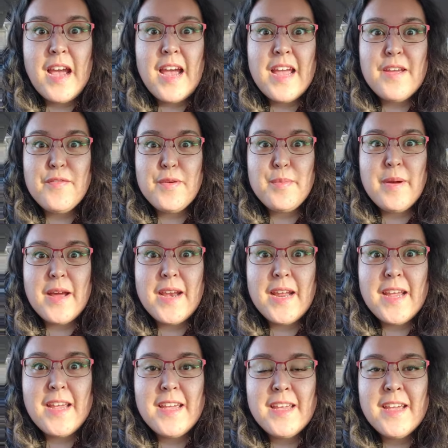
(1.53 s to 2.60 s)
Hi,
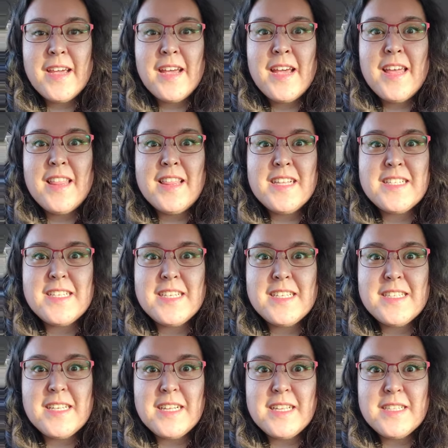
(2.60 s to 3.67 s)
everybody. This
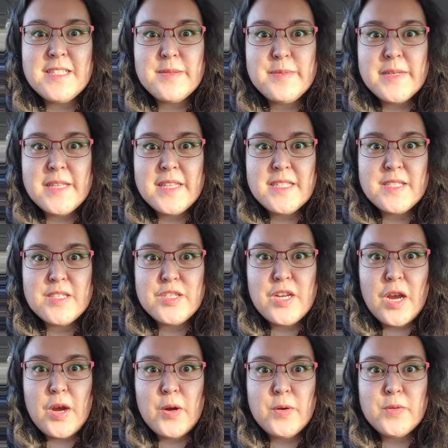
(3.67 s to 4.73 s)
is Elizabeth
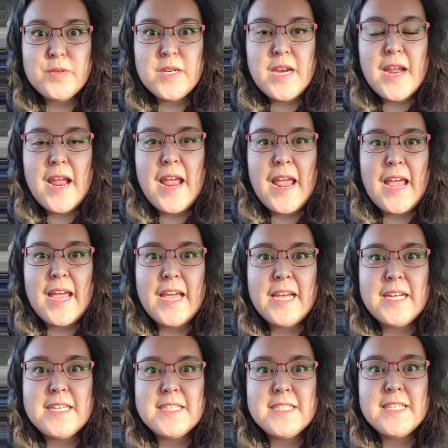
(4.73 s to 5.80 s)
Stone,
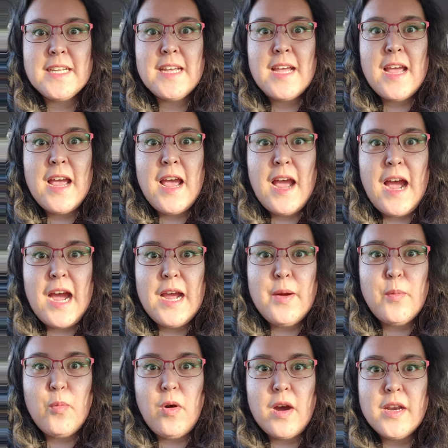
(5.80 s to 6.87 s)
and
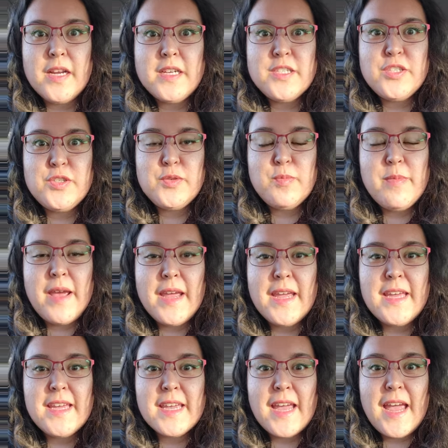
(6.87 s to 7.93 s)
I'm wanting to
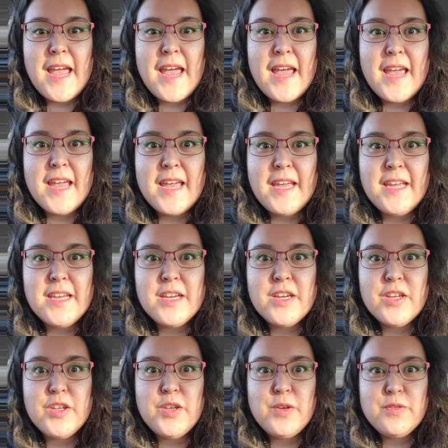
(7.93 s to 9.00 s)
make a
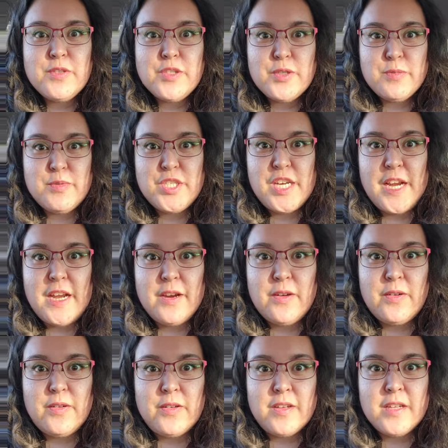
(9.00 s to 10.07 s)
YouTube
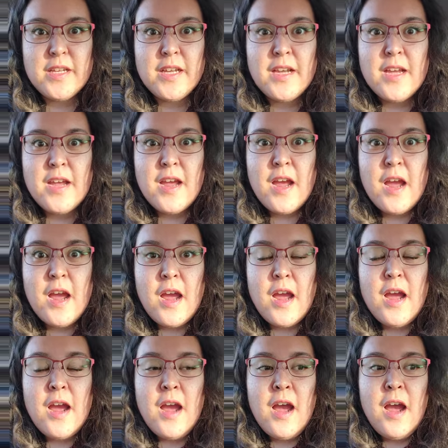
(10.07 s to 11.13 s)
channel.
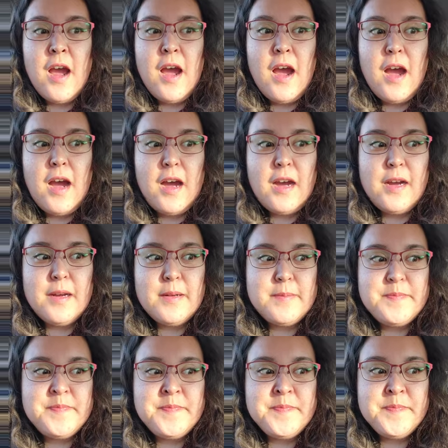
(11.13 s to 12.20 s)

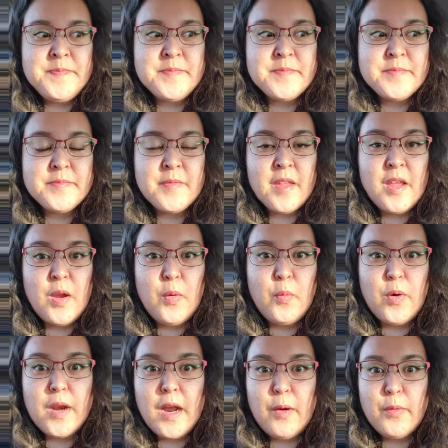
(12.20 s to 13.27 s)
Um,
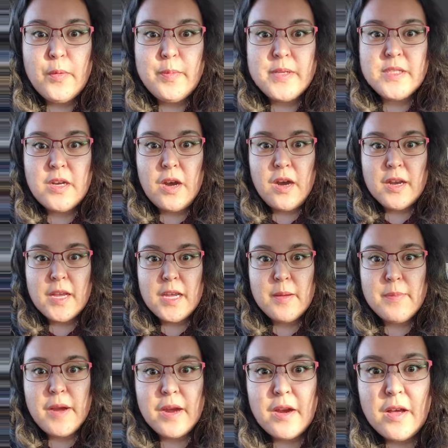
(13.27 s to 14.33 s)
what I will be talking
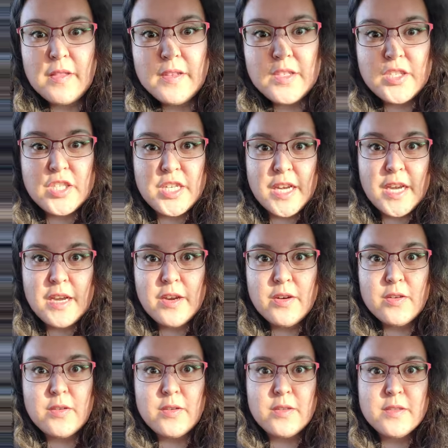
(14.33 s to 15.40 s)
about on this
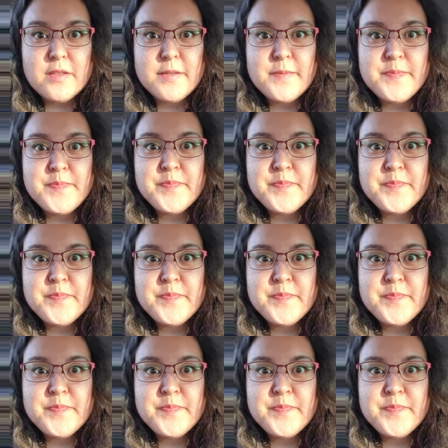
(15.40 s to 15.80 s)
channel